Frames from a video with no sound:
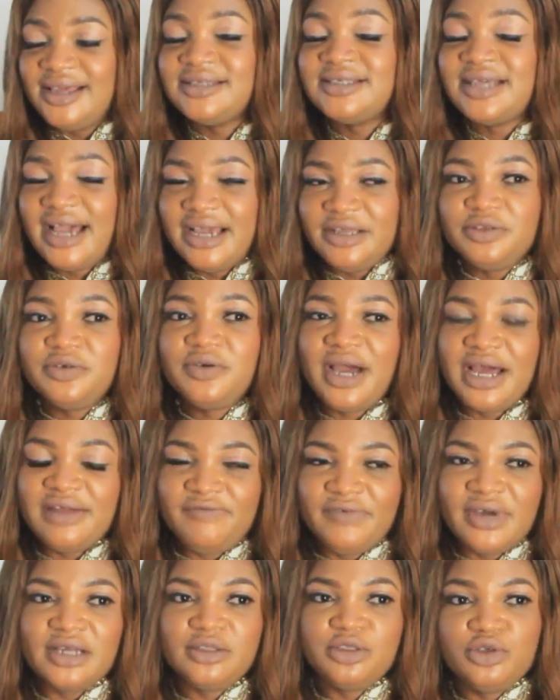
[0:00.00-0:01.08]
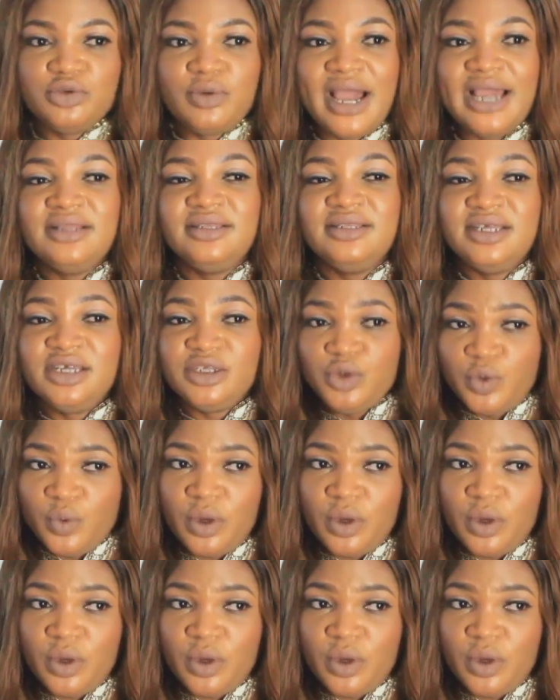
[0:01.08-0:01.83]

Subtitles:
Yes, I do advert too. I did